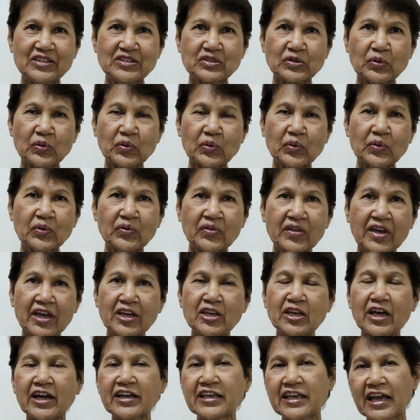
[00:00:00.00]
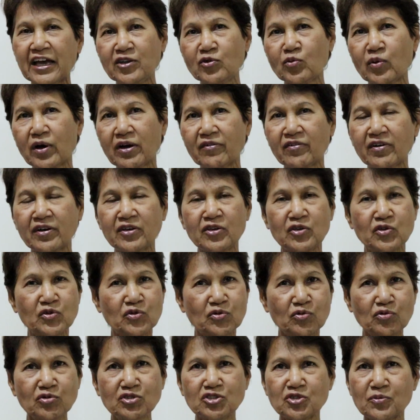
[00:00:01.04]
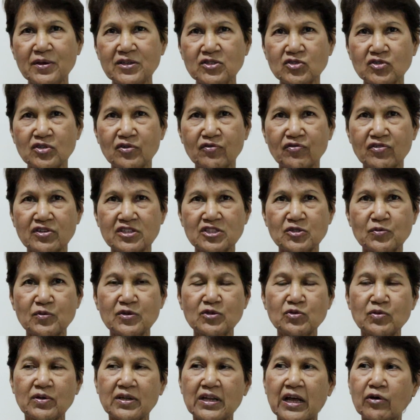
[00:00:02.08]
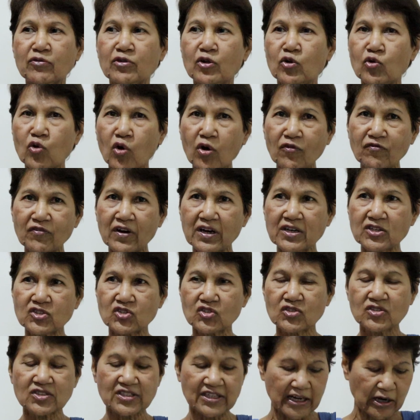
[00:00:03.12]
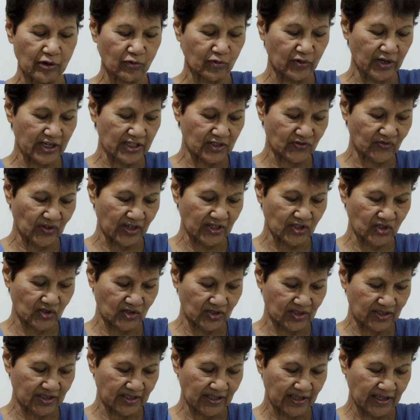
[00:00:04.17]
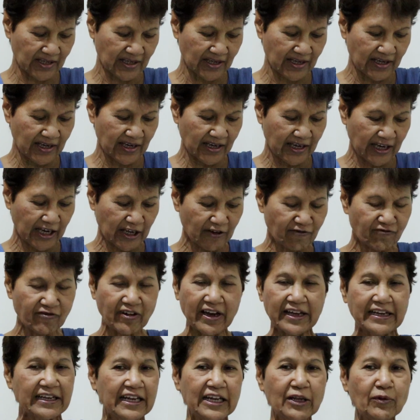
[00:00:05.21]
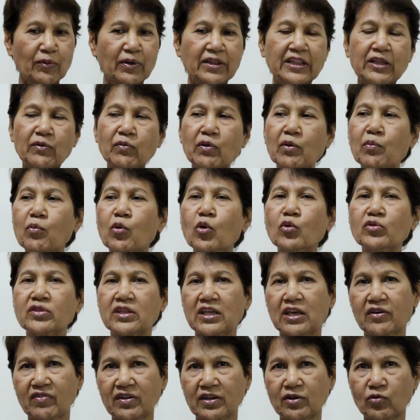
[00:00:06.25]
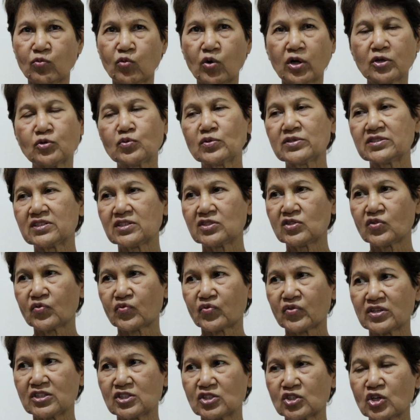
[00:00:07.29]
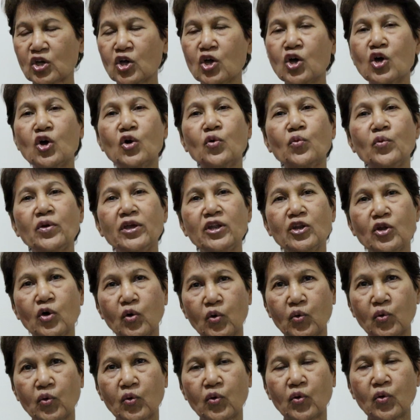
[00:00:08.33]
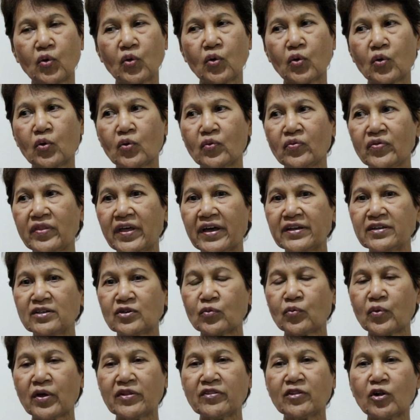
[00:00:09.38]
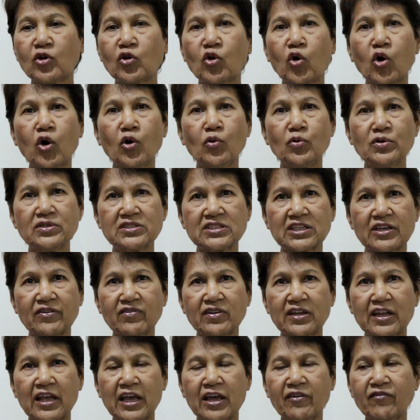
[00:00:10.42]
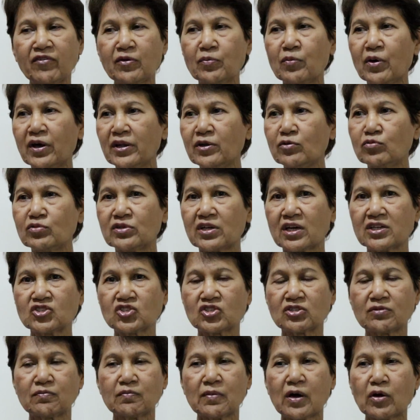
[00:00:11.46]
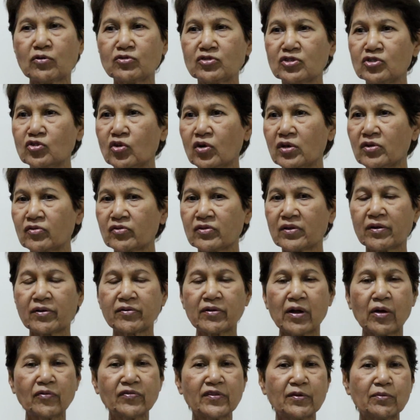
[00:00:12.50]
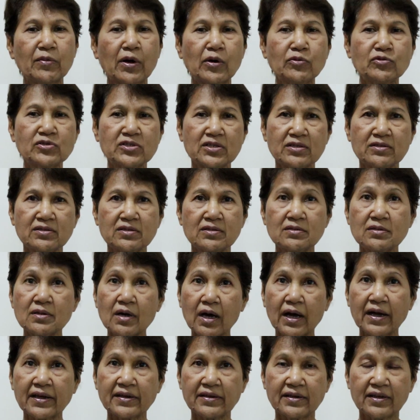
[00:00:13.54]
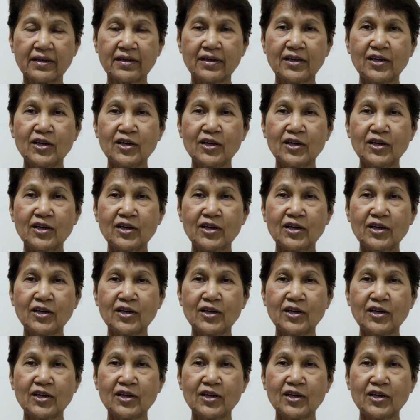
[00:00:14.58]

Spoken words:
So there again you have a huge major difference between how the law functions and how grace functions. And finally, when they were both given, what was the difference? We know that when the law was given, everybody who touched the mountain or around the mountain died.